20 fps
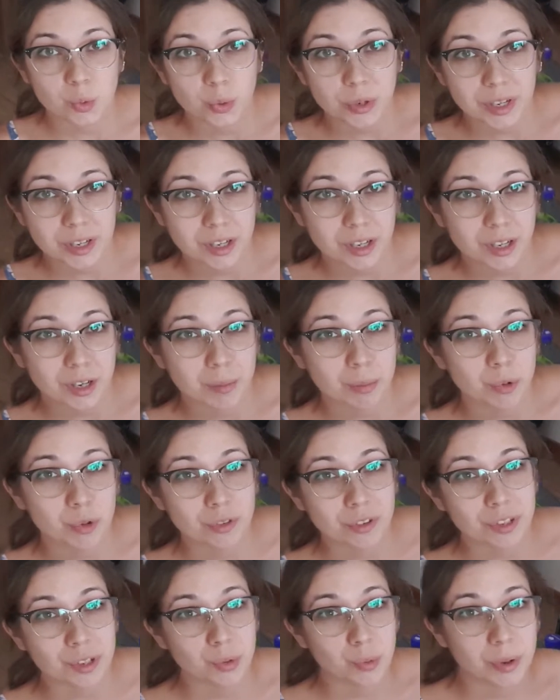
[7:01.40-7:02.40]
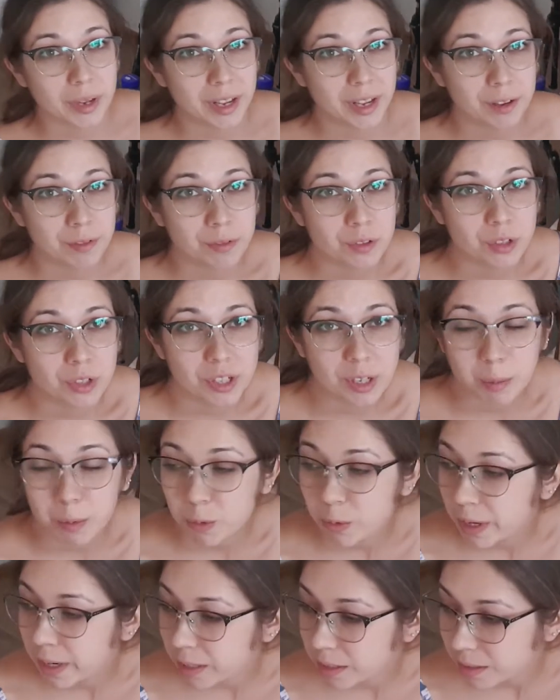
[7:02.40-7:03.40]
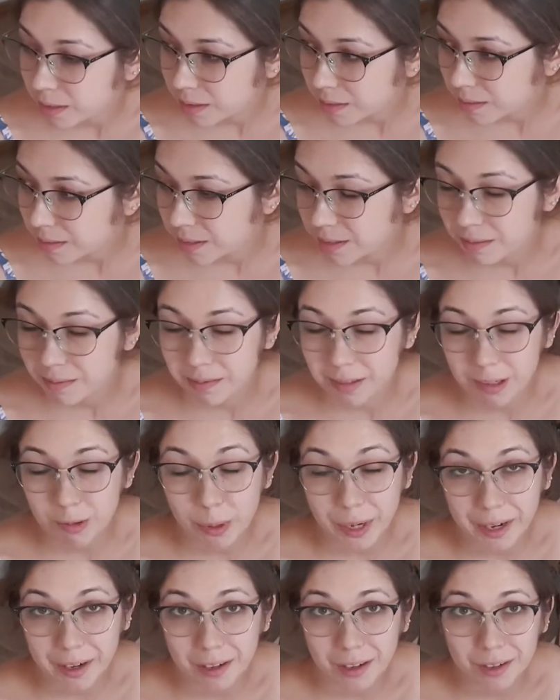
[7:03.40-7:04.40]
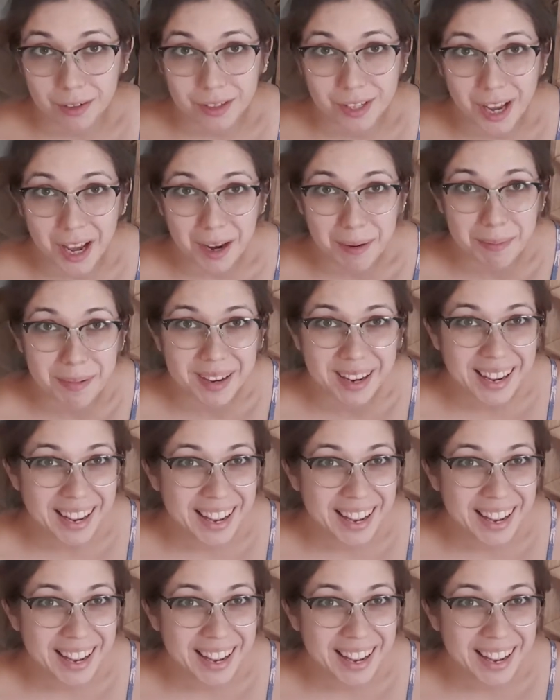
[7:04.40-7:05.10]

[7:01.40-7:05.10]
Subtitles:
we are moving away for quite a long time,